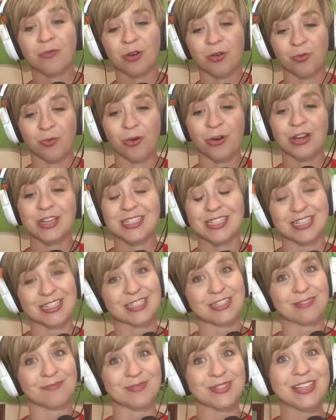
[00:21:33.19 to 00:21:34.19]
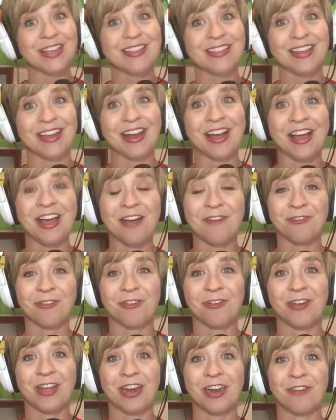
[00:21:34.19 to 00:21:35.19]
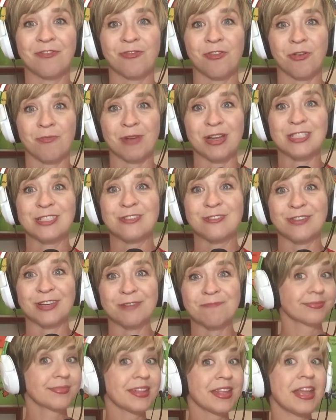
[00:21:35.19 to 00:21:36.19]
reward systems that I have created for my student.